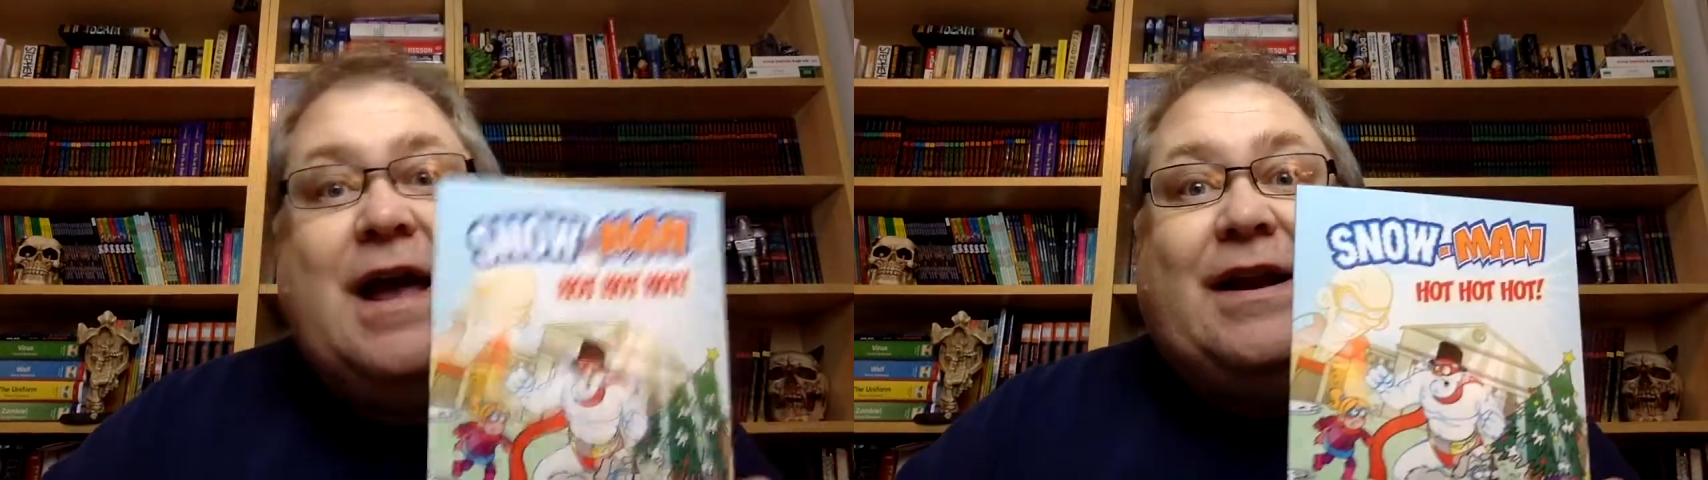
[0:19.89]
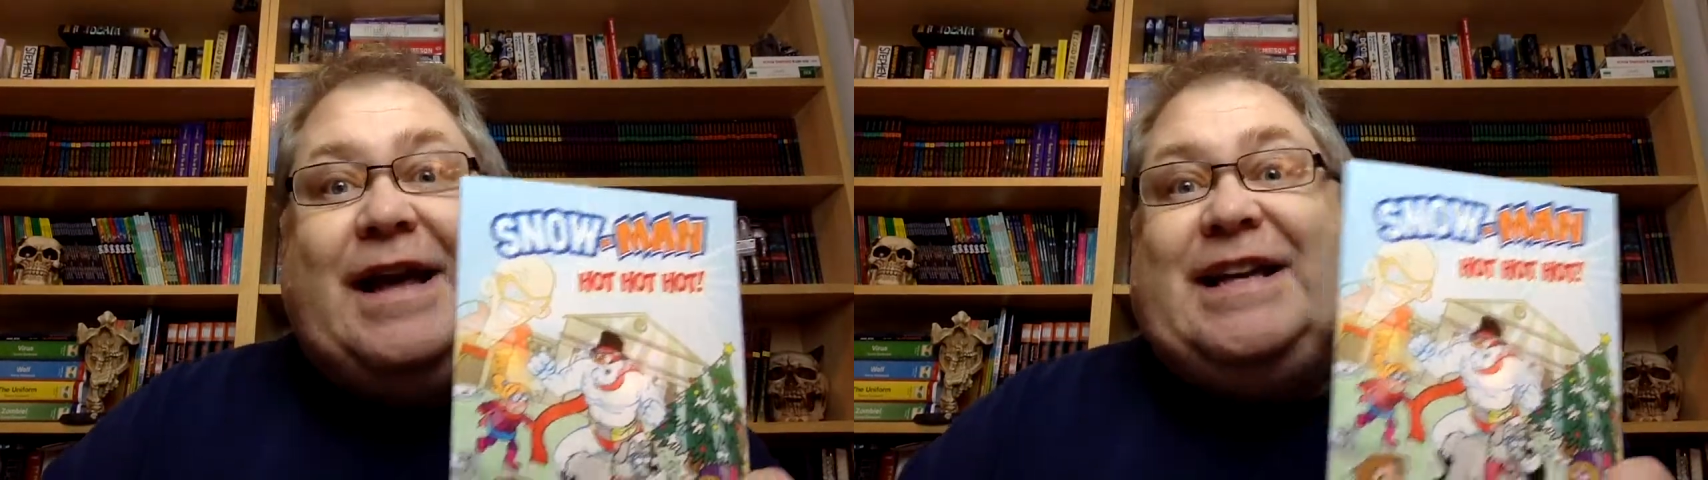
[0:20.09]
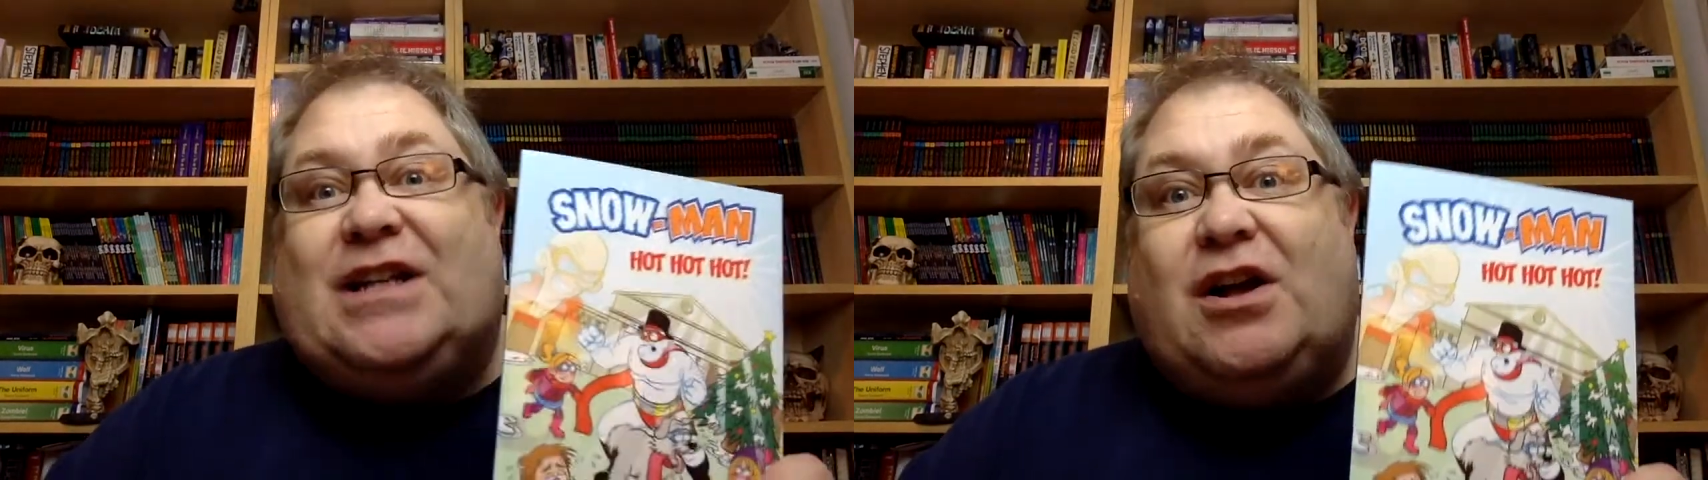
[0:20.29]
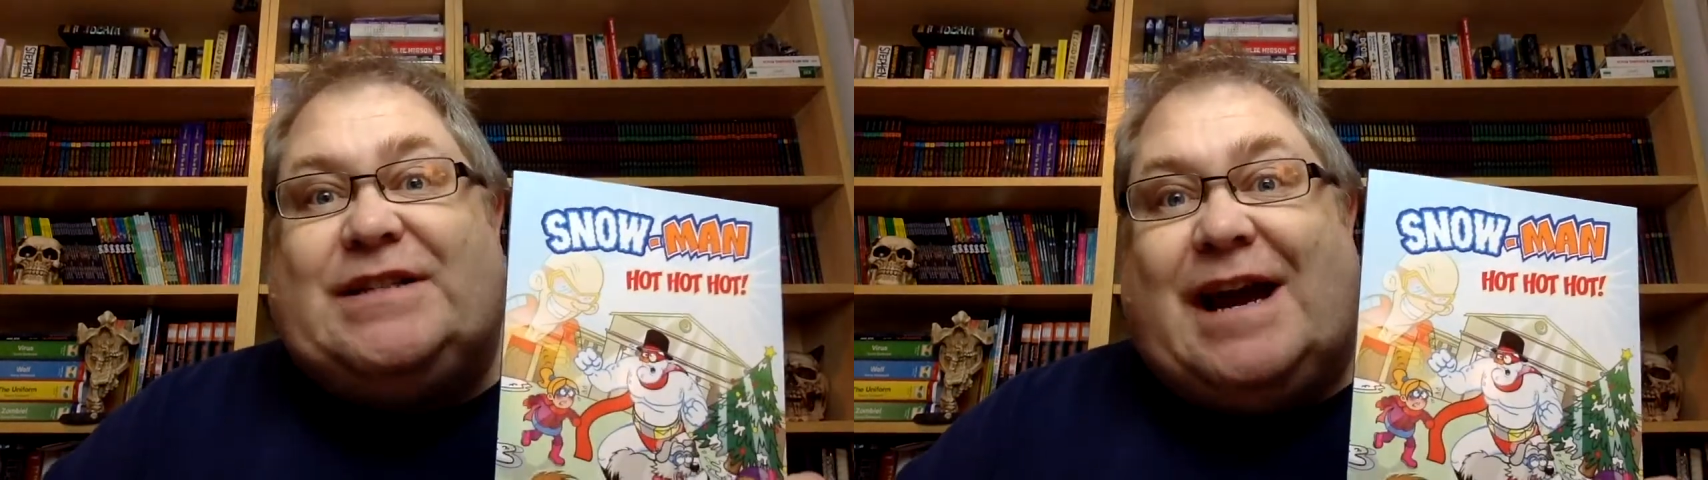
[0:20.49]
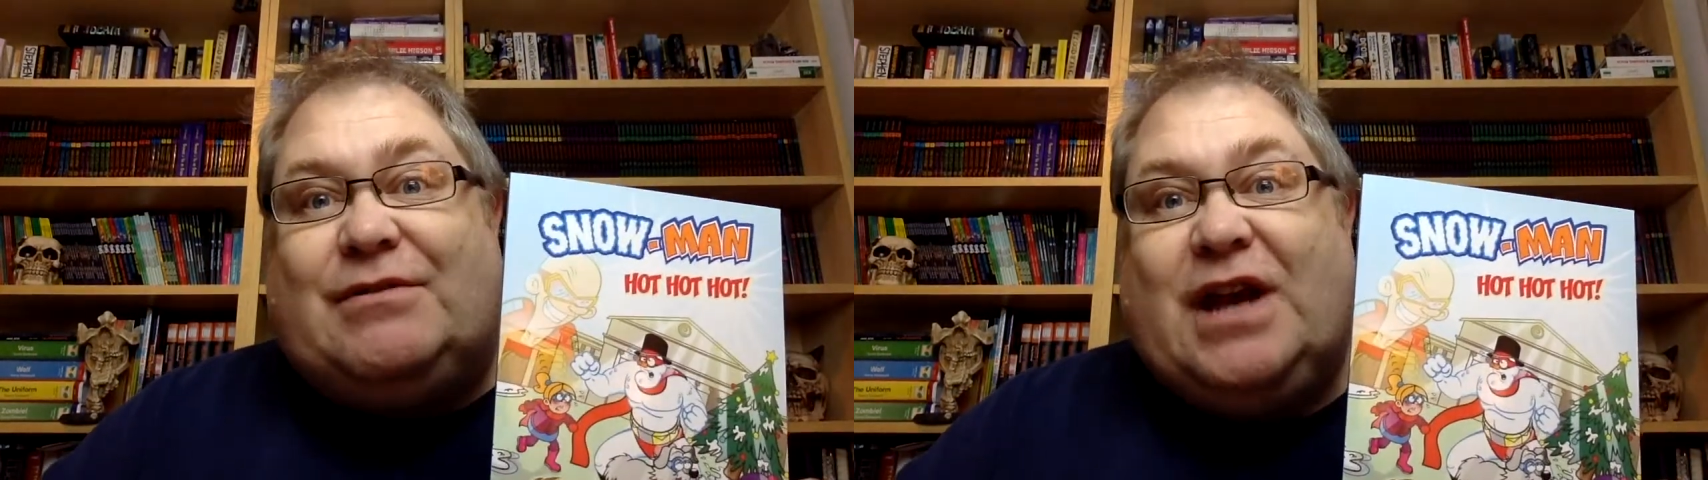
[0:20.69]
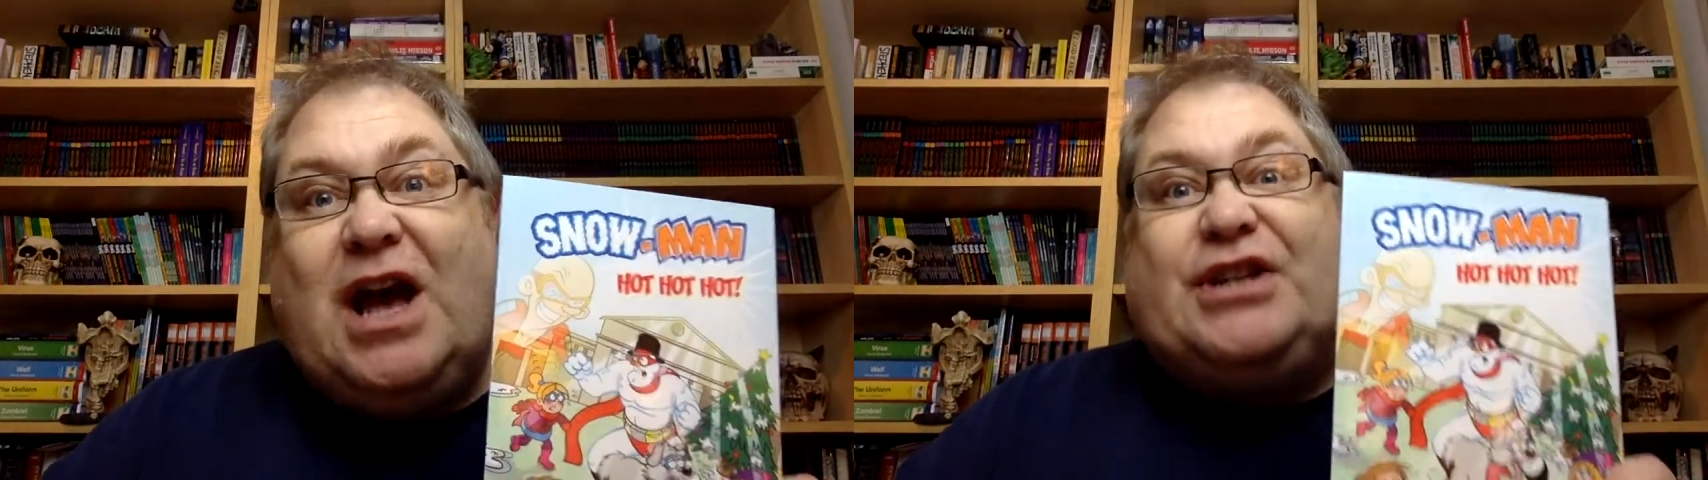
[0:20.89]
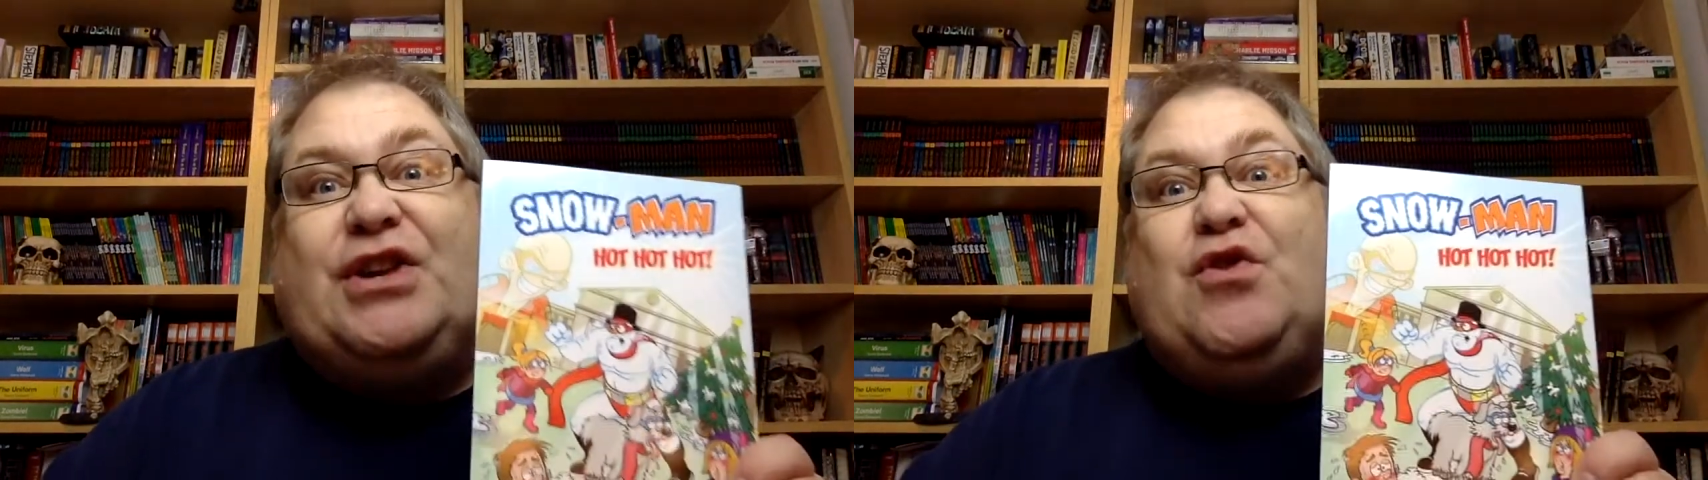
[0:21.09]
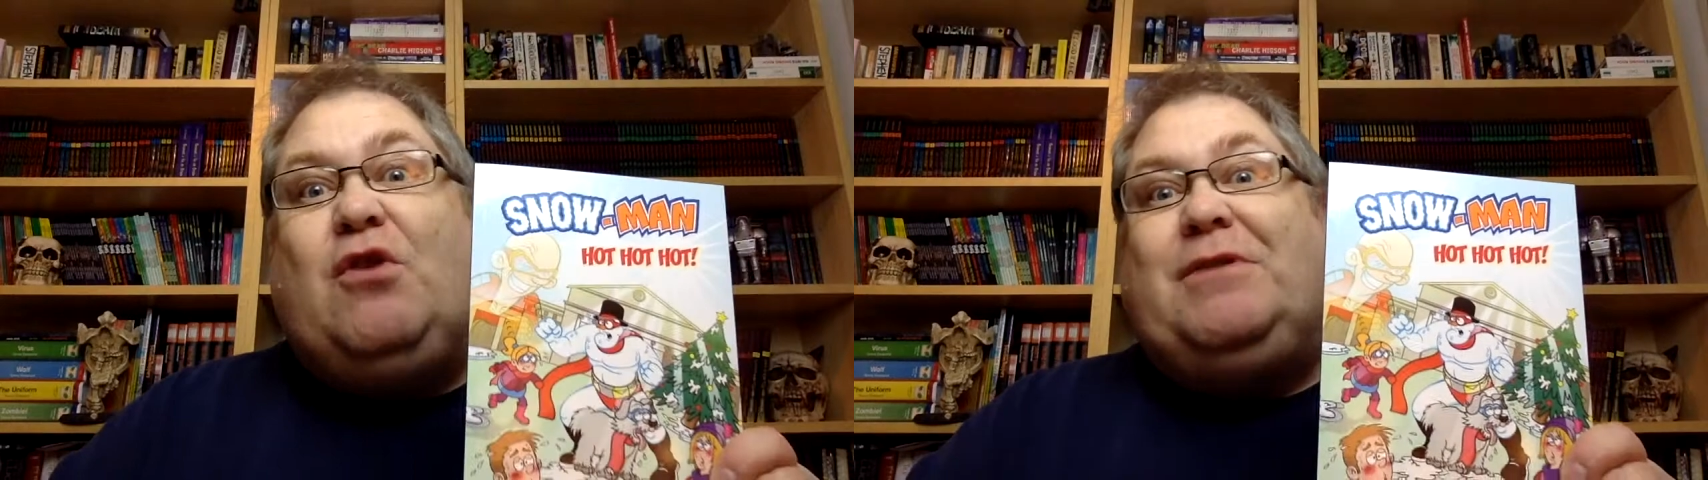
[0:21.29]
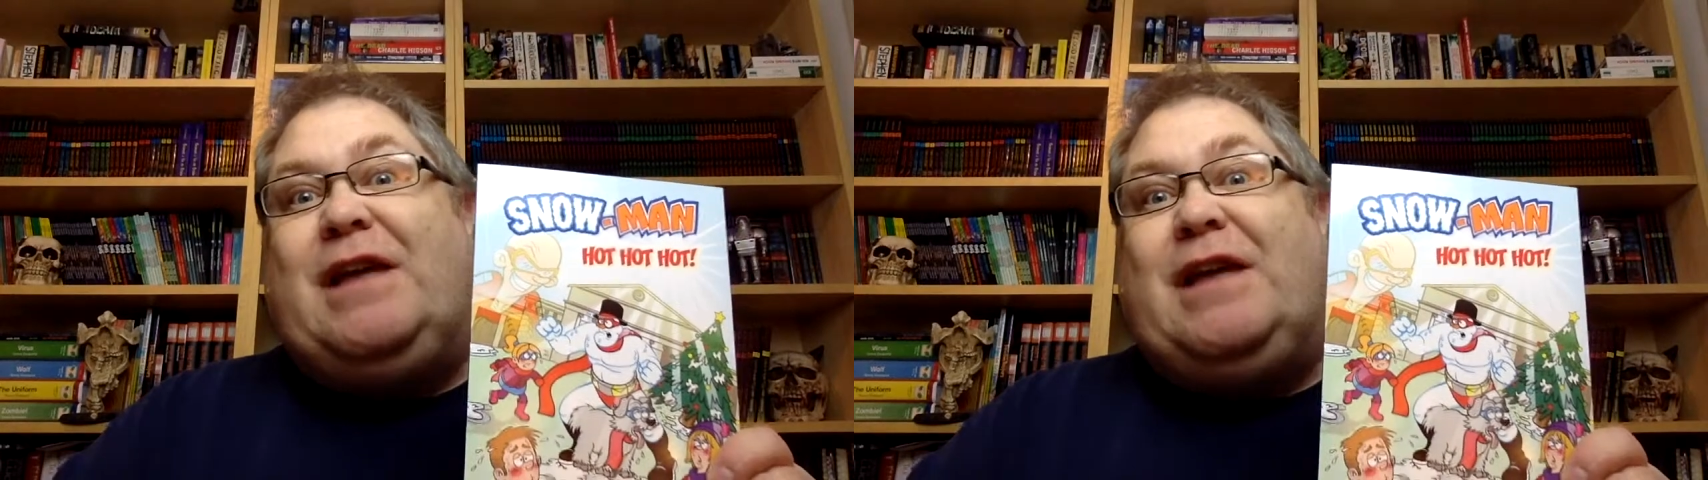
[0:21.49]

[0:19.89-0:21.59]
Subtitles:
Now, he starts out as a normal